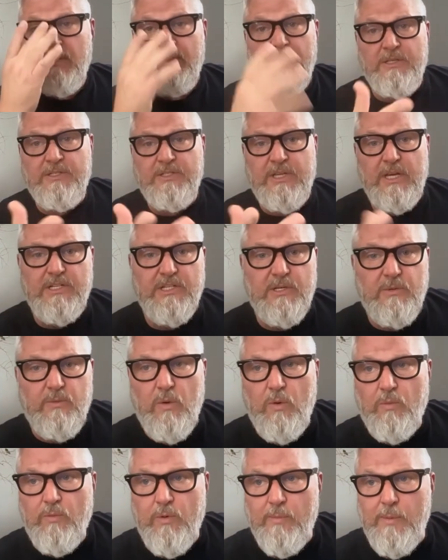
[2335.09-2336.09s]
this session
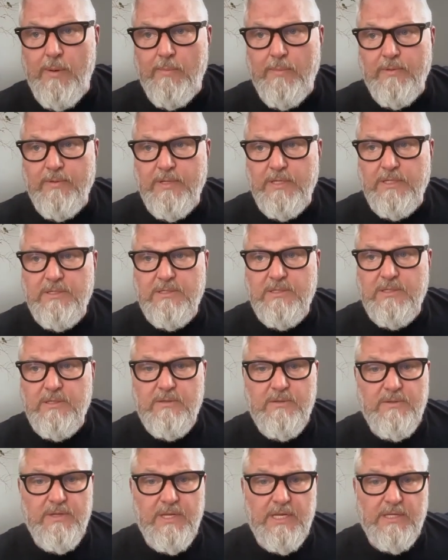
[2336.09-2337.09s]
won't remember these
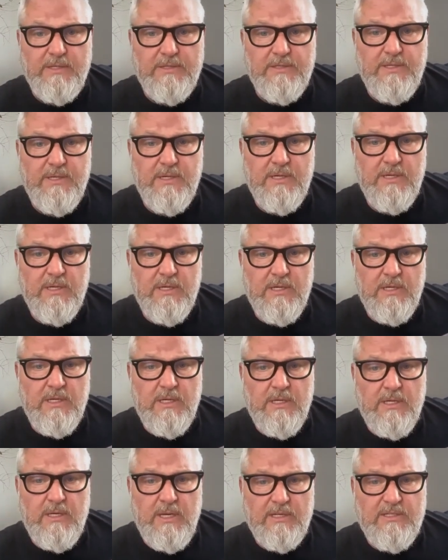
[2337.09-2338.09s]
things
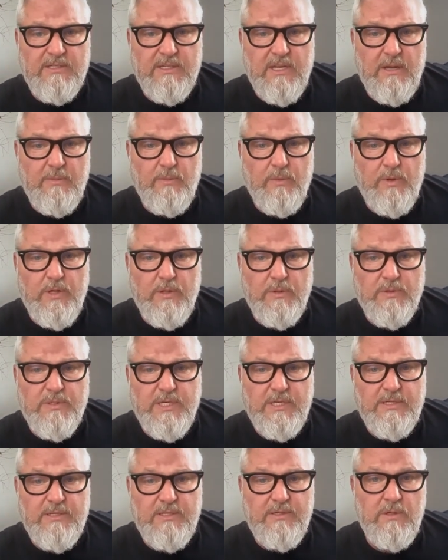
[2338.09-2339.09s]
next time we use
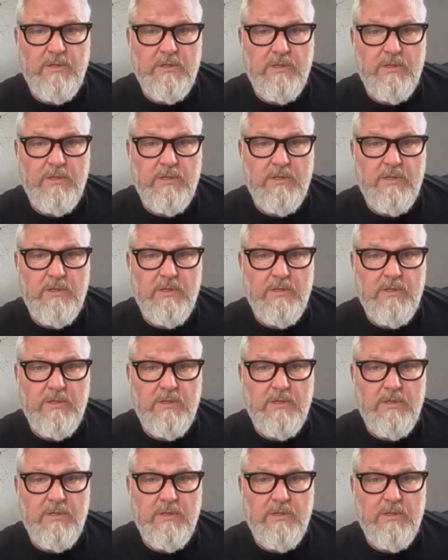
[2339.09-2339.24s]
it.